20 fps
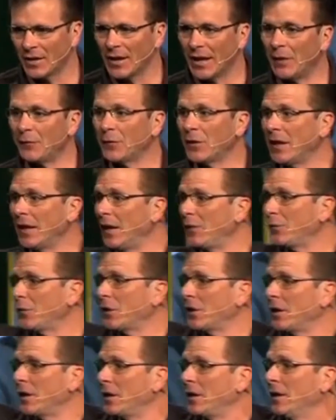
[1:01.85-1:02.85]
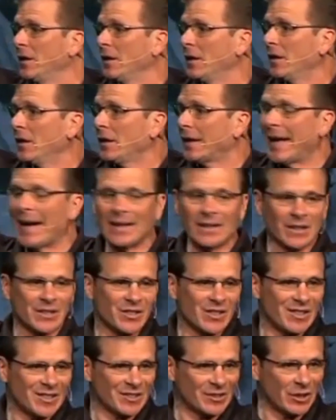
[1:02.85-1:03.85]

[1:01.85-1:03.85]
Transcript: If the, if the Galaxies